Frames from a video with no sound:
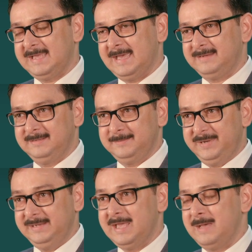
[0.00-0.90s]
and the brain
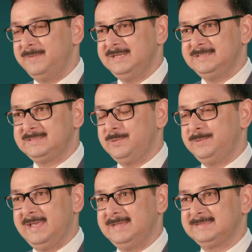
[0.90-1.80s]
hemorrhage is known
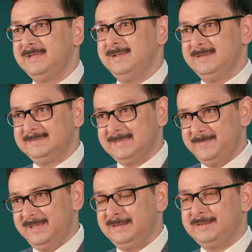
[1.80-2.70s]
as
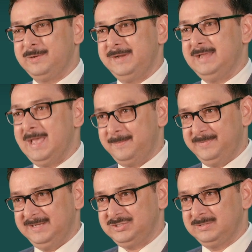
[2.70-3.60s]
subarachnoid
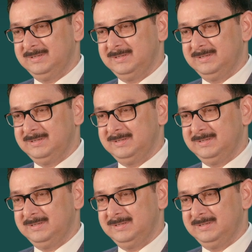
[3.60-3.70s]
hemorrhage.